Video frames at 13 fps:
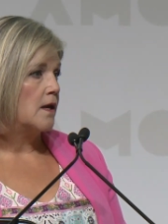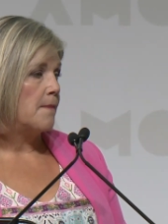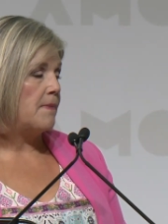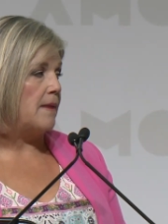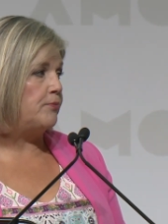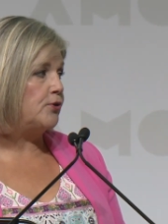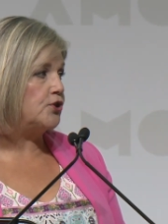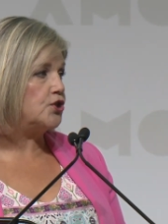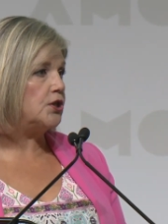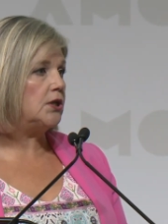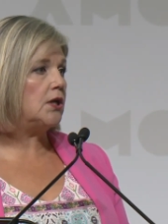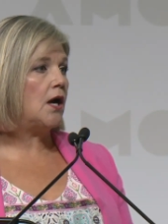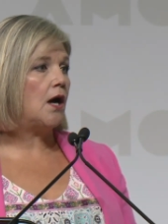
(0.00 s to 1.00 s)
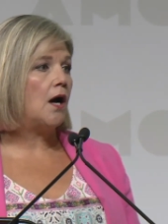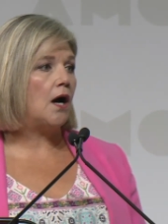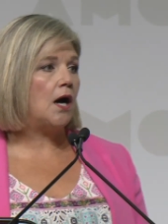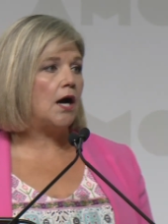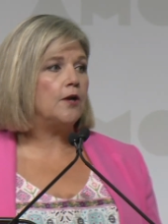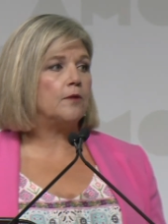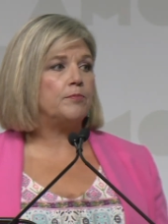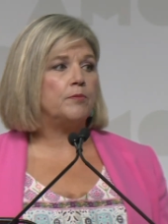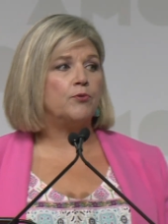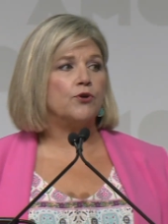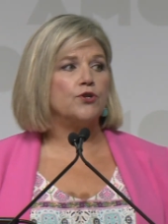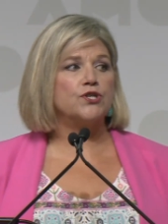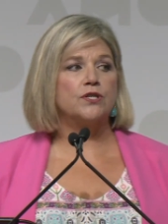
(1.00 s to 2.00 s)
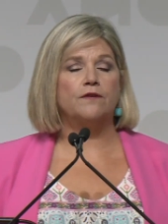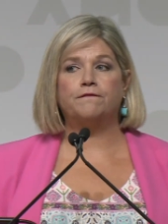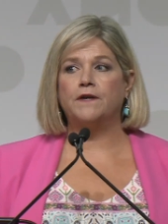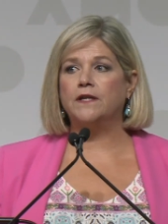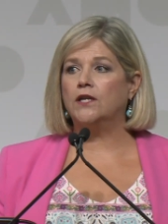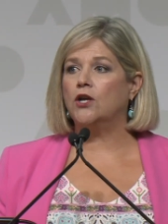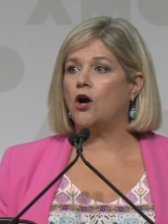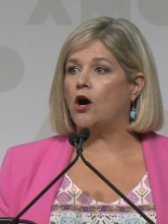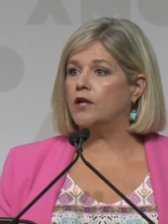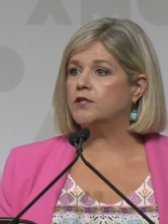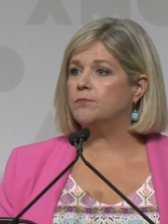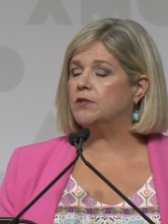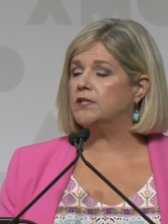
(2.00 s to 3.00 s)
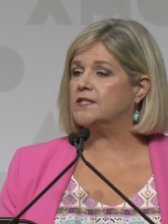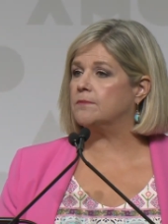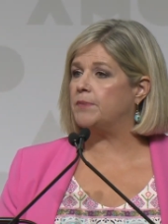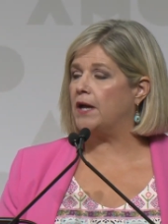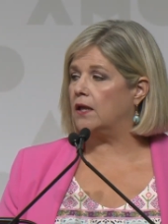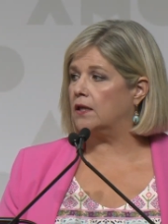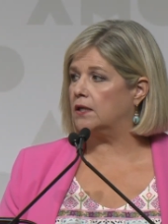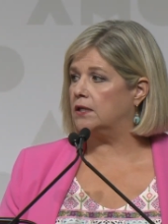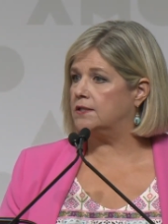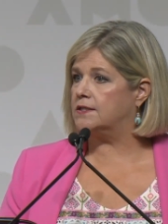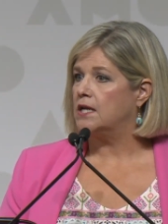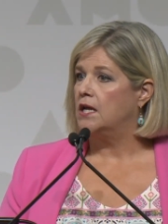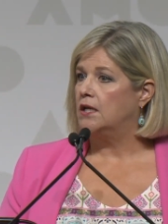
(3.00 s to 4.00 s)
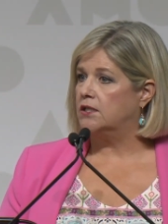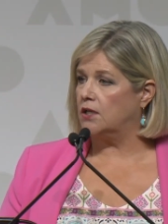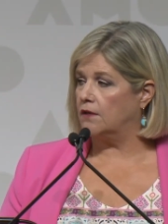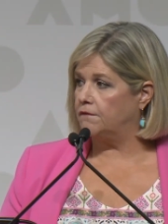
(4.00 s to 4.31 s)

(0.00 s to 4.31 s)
By pushing a higher proportion of funding onto municipalities, Doug